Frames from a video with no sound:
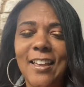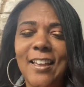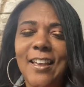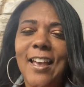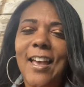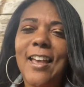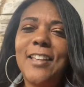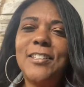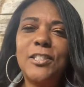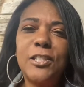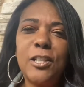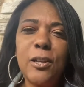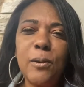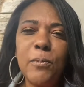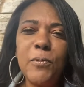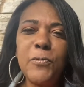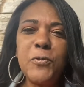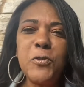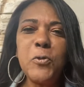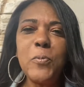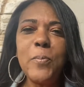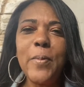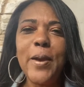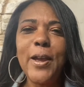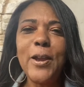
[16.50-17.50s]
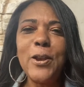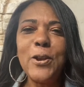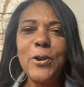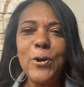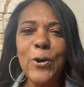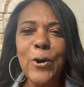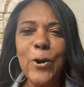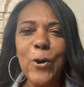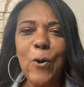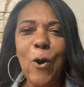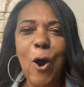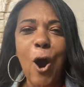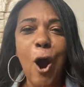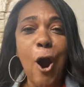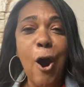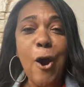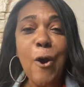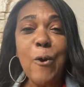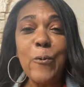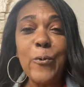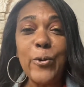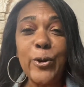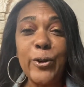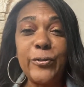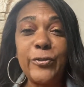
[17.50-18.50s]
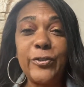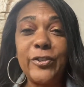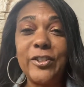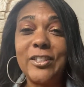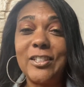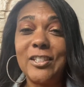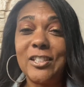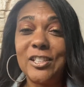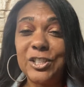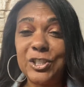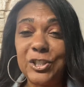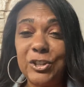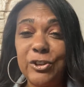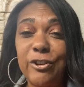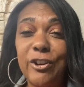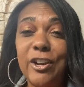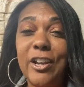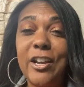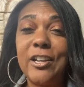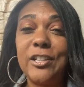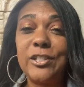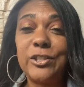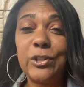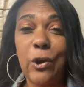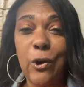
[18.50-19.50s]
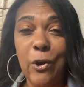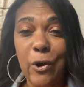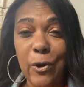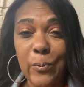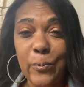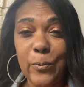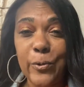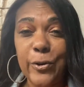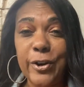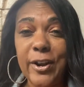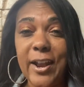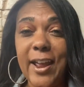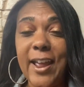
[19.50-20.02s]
As some of you may know, our word for this year is onward,